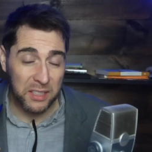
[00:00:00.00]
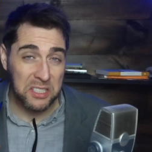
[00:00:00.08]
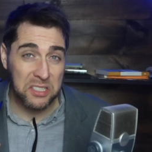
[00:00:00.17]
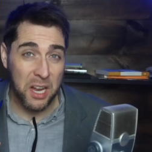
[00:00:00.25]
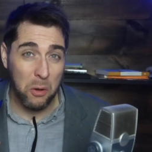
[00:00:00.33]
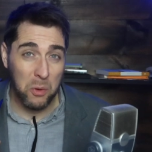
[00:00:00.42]
at
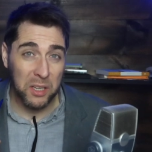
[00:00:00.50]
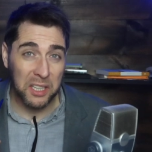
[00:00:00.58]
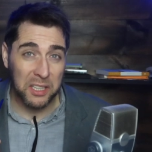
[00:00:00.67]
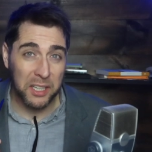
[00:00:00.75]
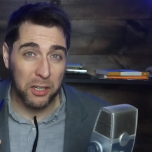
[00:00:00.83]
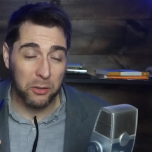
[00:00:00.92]
least not
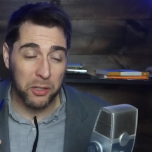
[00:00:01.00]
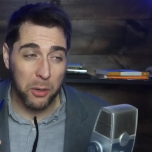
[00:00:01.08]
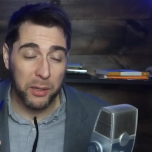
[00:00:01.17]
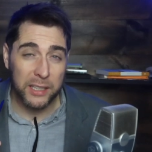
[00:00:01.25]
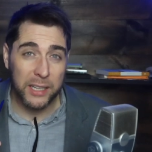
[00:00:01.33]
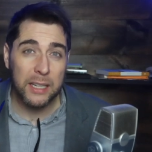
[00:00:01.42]
willingly or
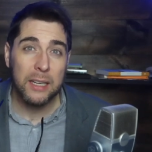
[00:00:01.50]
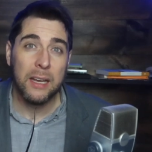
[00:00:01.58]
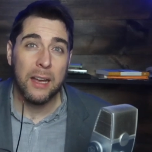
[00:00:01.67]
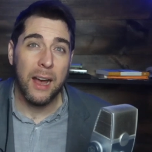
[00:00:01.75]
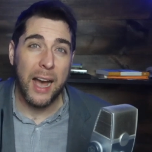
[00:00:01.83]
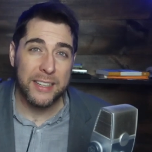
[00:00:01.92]
knowingly.
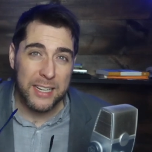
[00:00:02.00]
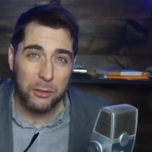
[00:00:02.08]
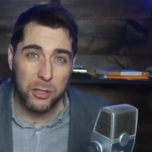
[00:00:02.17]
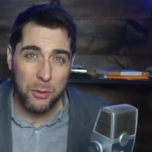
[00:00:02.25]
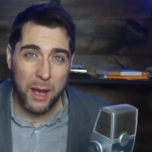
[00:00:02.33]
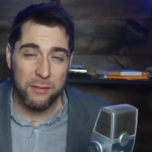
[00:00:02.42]
I
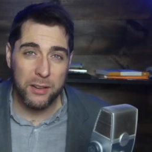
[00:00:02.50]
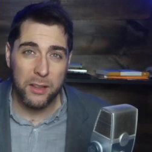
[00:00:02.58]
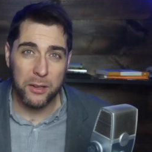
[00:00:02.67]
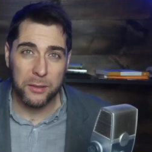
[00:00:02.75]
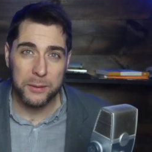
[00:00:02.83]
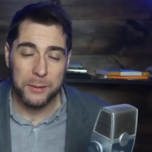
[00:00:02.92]
doubt you have
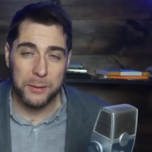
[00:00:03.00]
either.